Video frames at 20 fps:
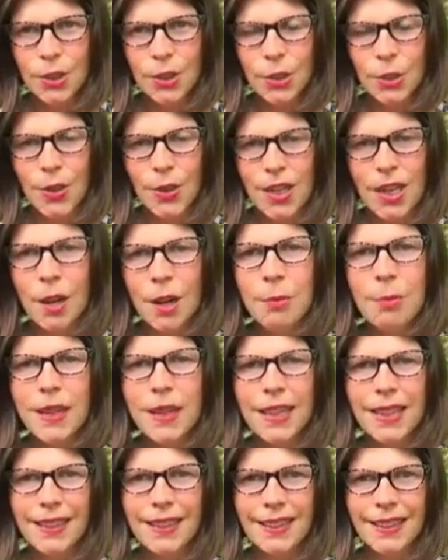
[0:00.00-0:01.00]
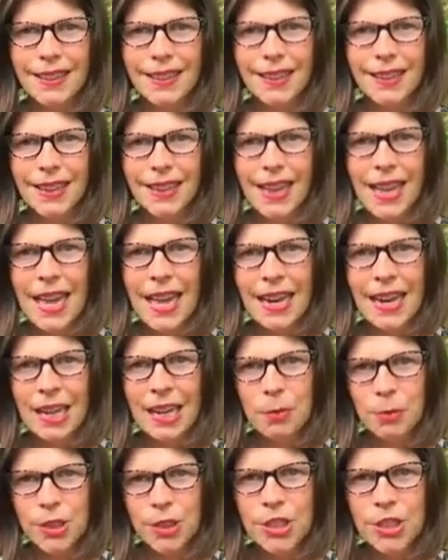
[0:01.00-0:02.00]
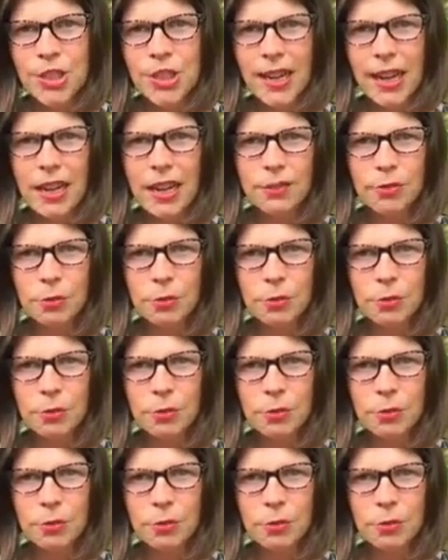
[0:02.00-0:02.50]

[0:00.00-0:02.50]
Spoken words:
your company, and I'm reaching out